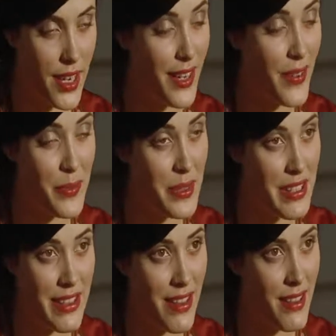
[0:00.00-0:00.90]
I love him to
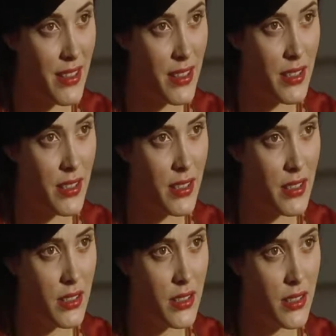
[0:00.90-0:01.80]
death.
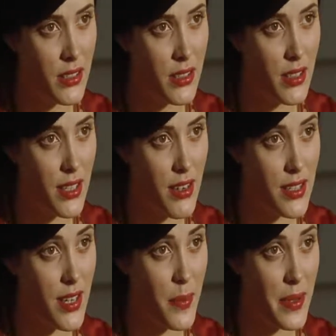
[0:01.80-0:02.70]
I
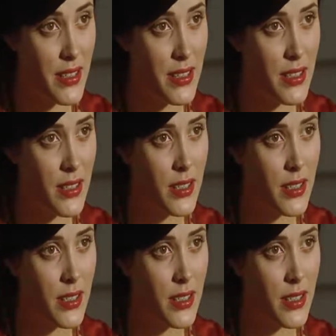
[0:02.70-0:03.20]
can't help it.